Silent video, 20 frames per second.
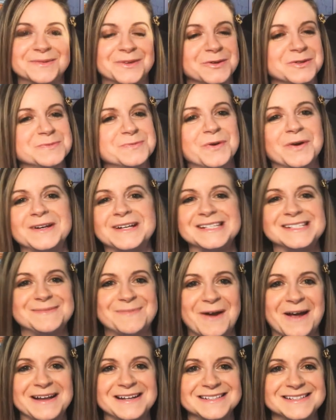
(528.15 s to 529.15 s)
those pretty
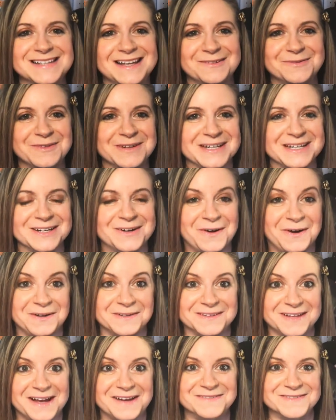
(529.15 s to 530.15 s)
spreads that we all
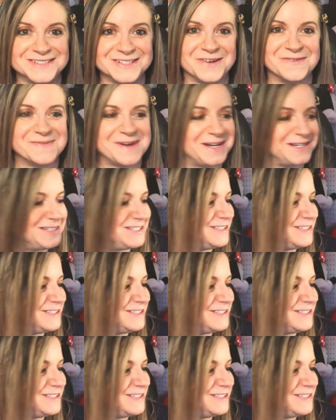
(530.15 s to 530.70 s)
love so much.